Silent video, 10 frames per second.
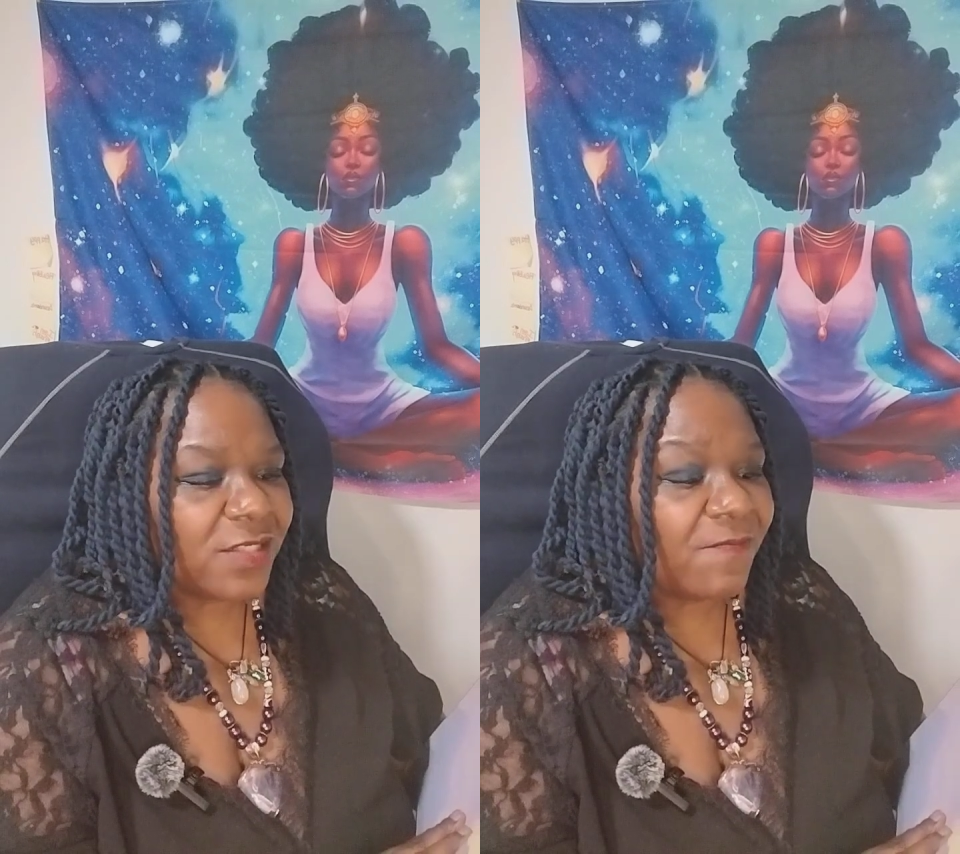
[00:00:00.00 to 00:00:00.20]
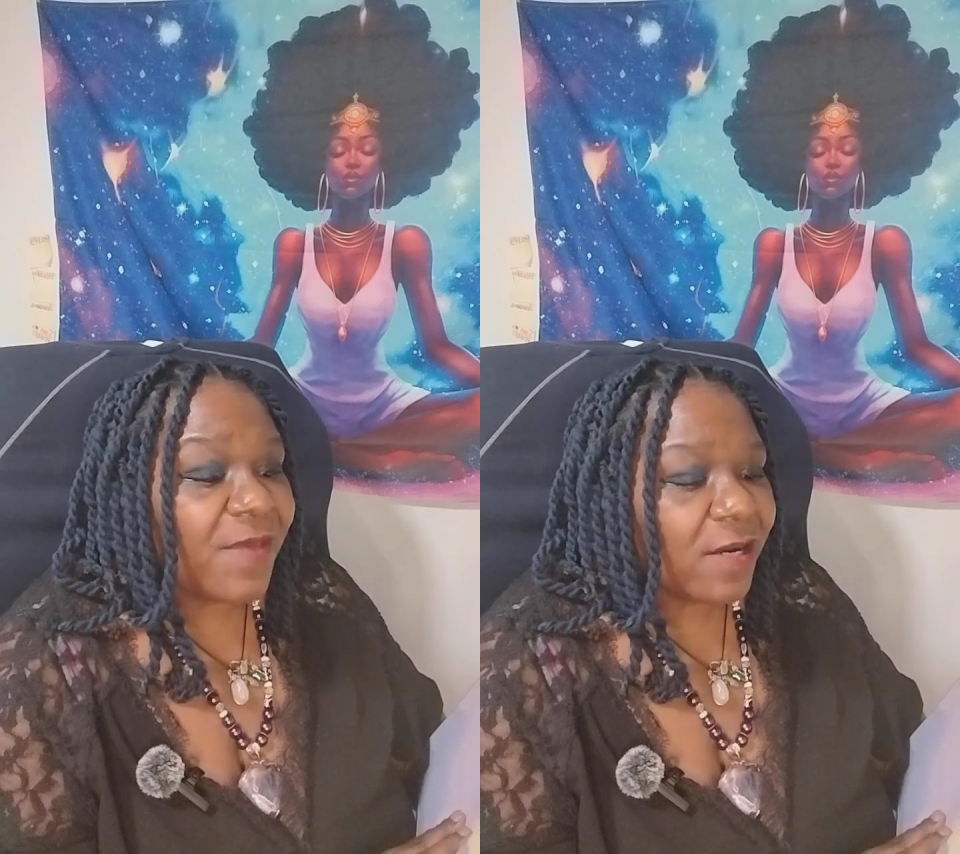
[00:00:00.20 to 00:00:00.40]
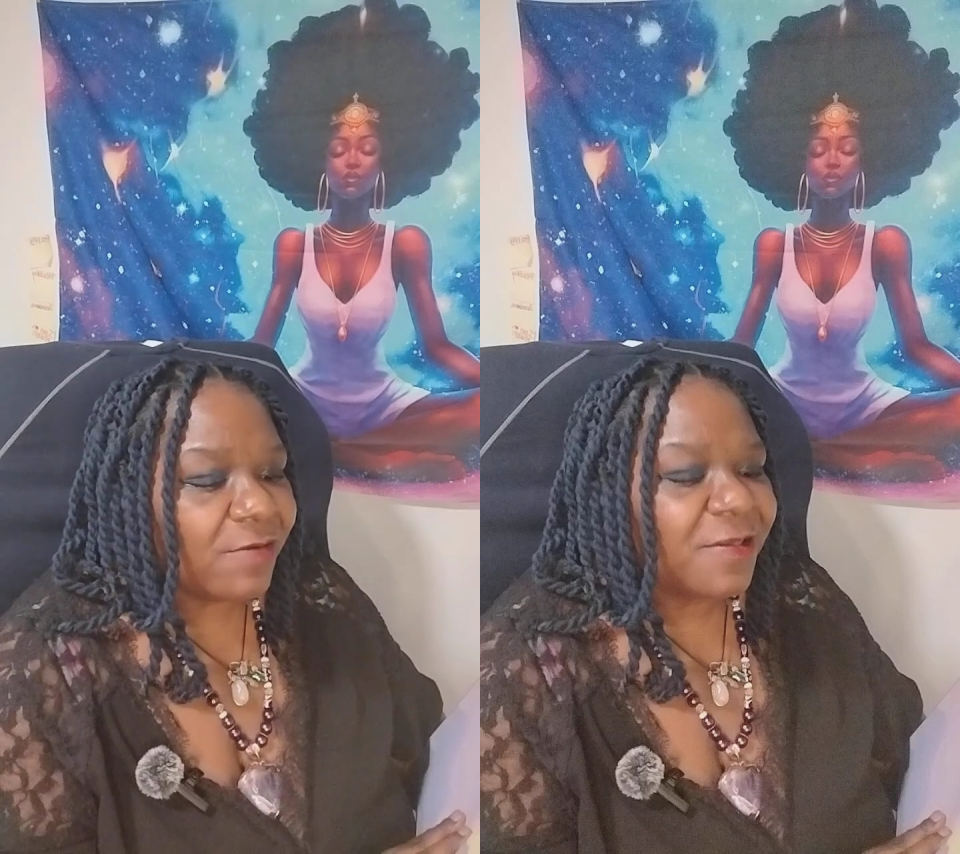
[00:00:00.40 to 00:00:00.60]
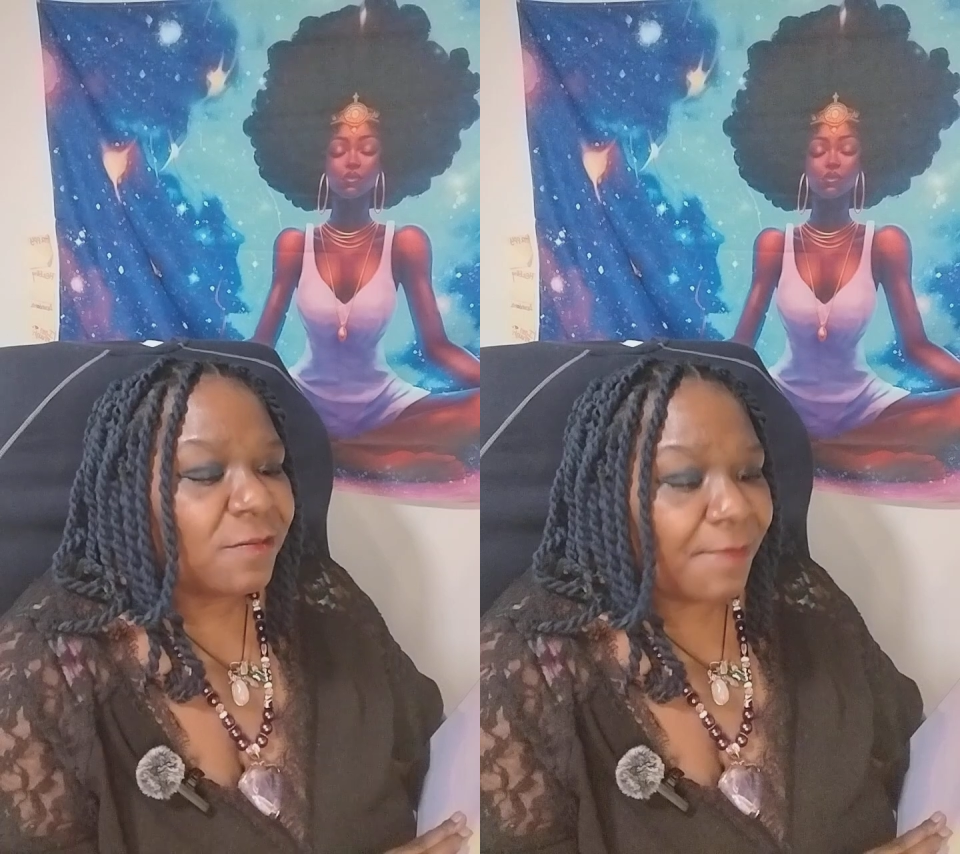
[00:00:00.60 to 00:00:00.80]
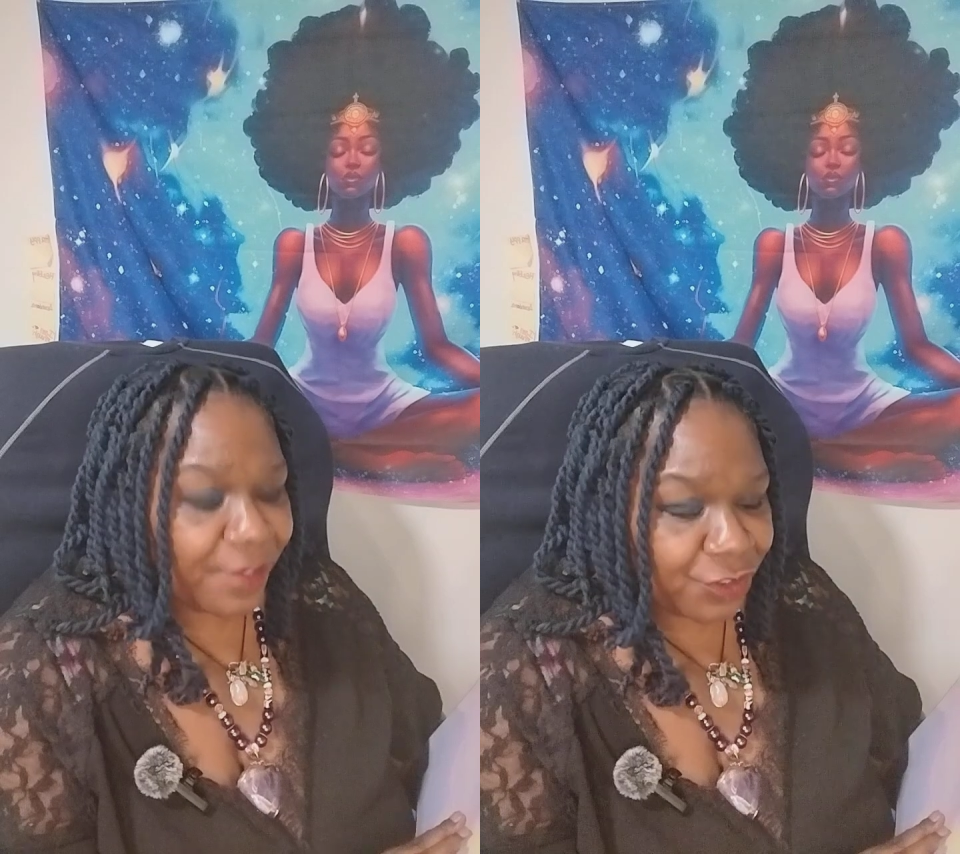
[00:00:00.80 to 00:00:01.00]
which
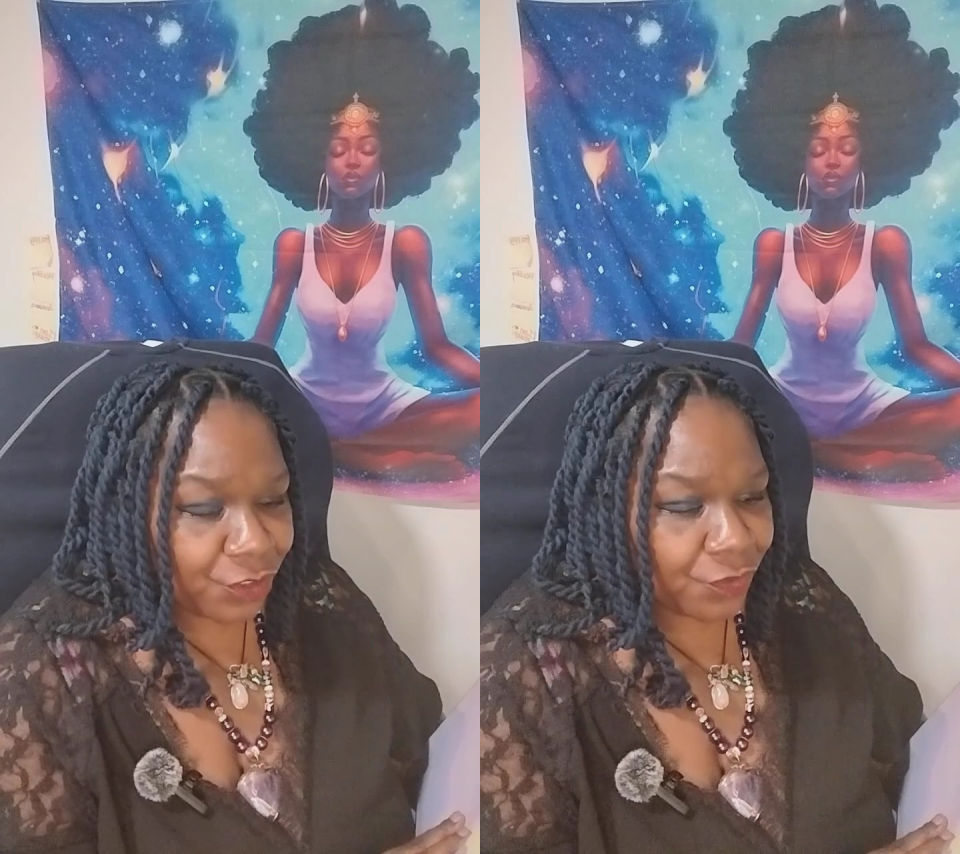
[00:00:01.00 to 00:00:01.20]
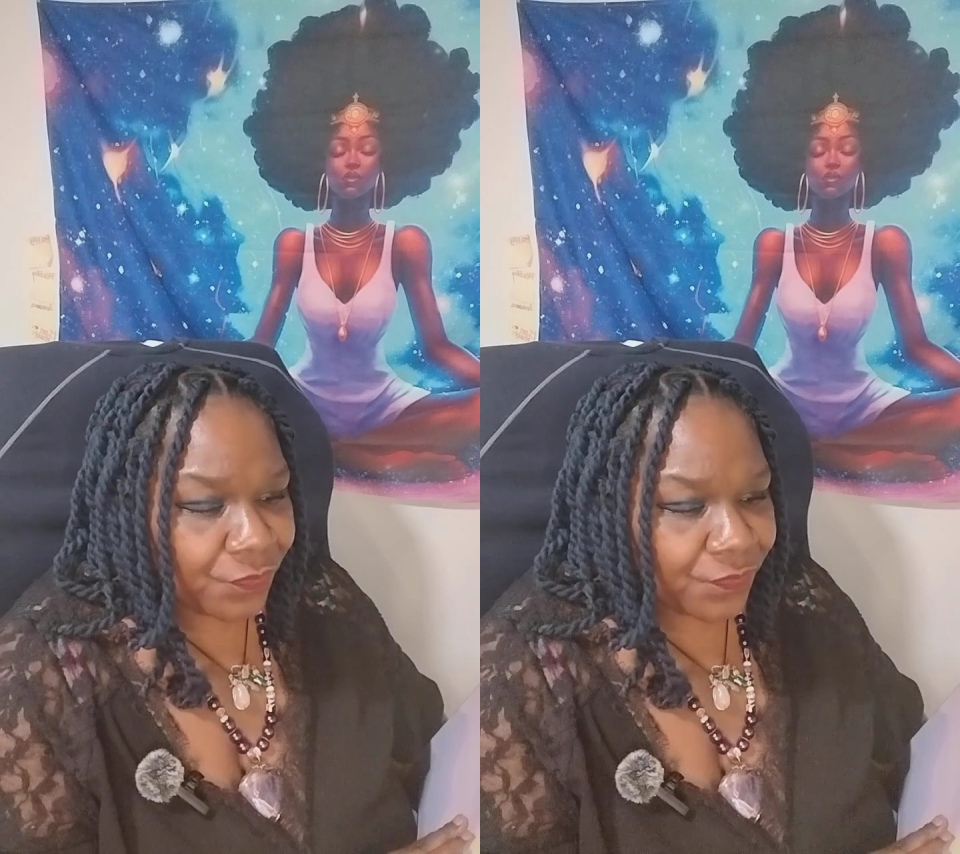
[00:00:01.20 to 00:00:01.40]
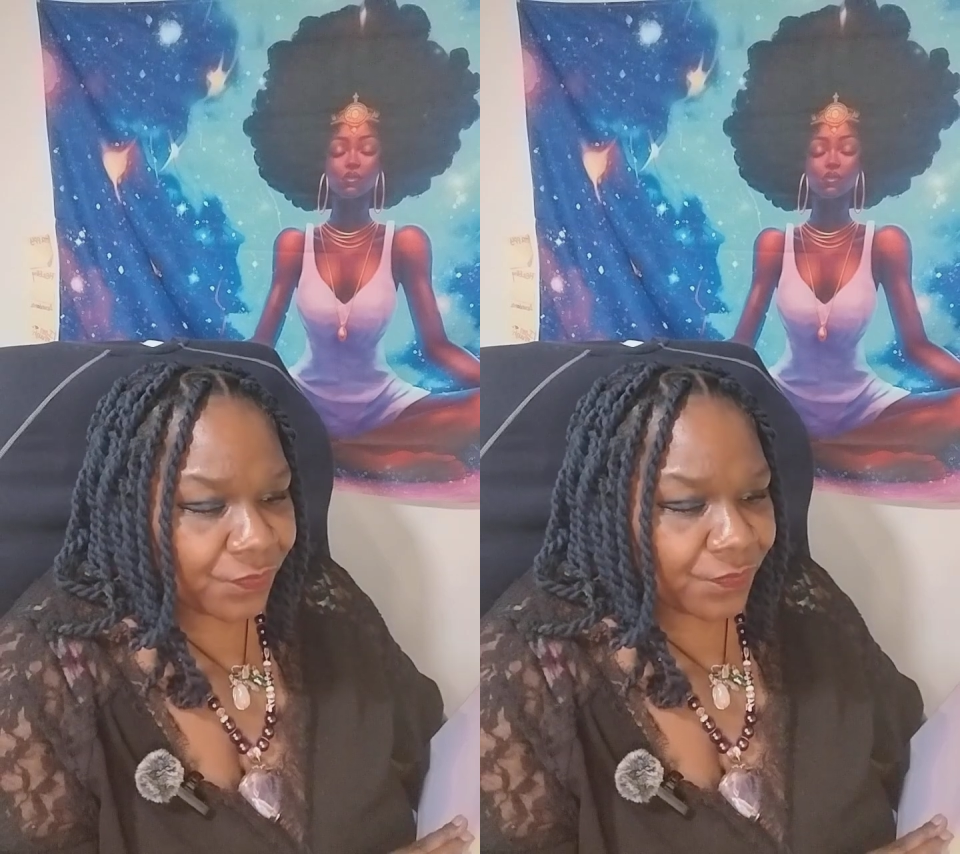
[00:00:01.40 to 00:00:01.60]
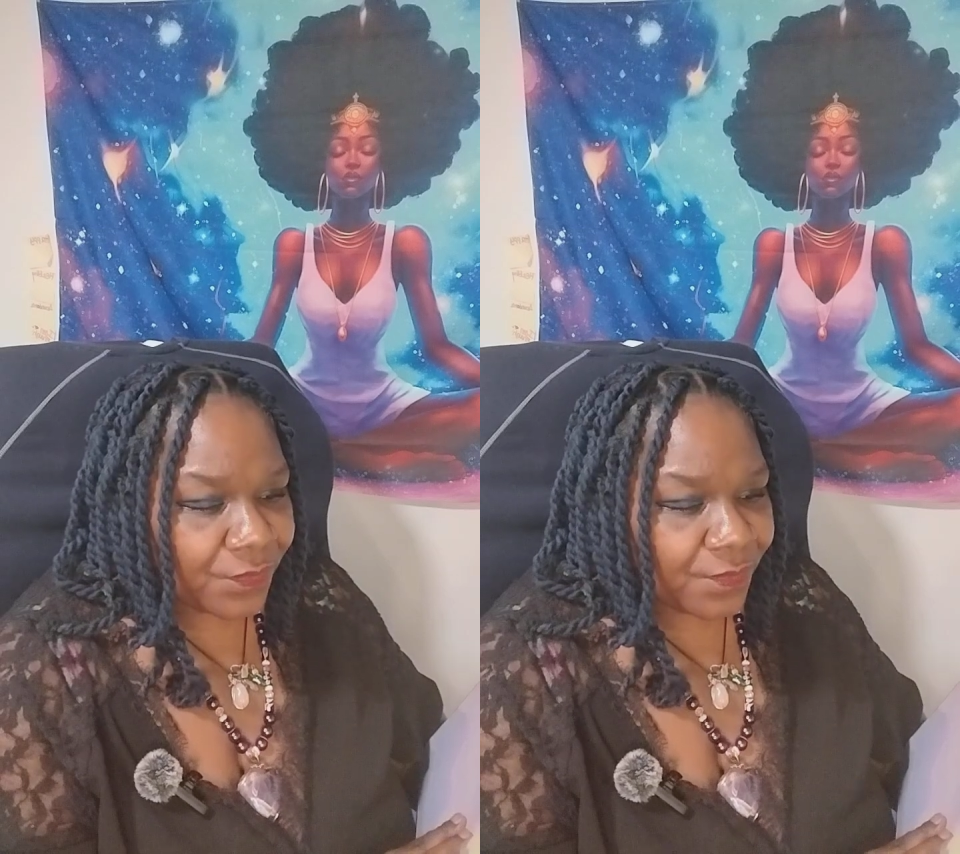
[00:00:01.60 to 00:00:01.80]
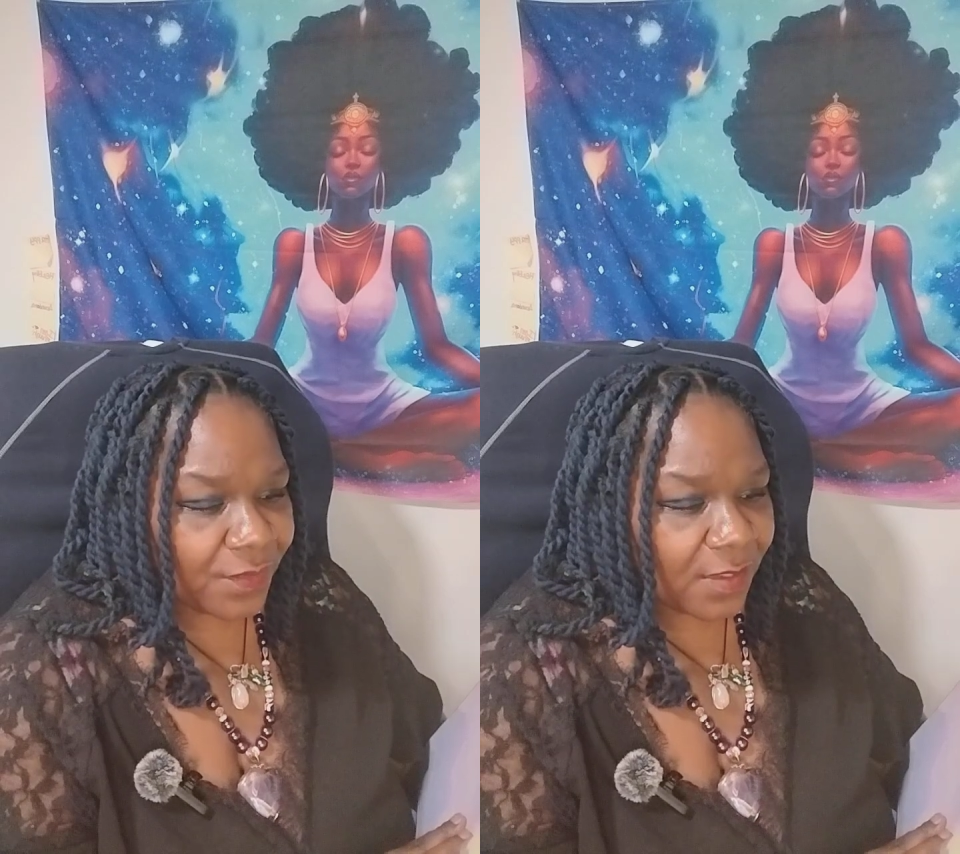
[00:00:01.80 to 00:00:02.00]
was very
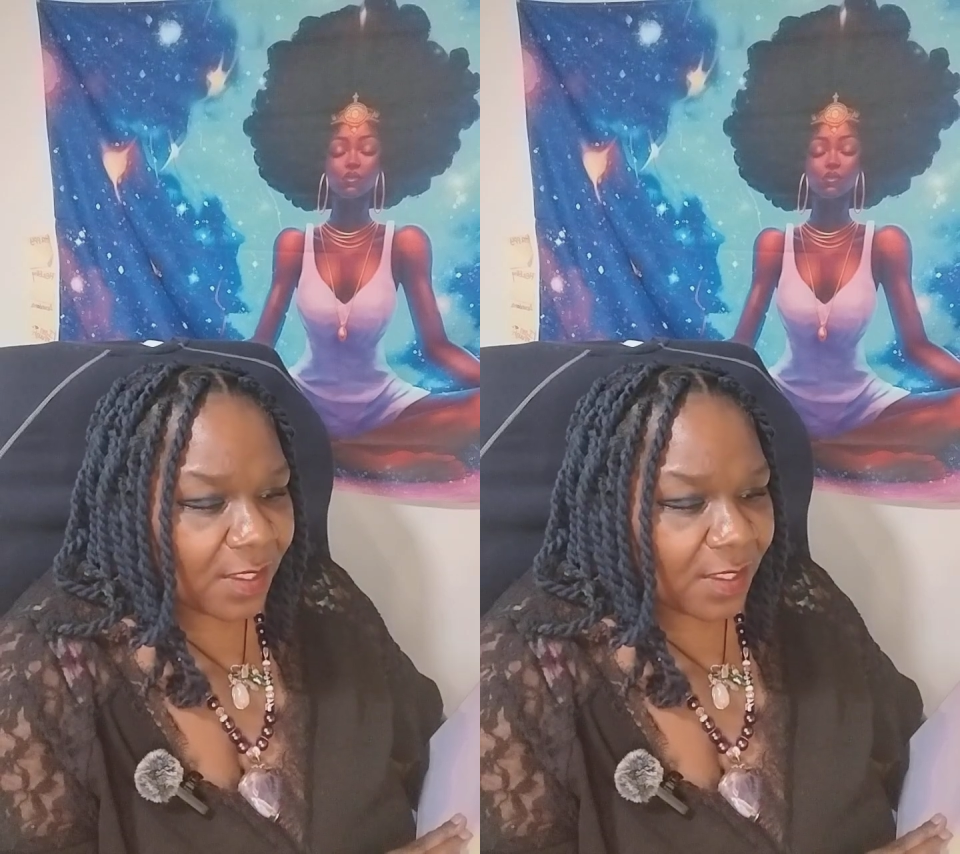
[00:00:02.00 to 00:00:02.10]
special,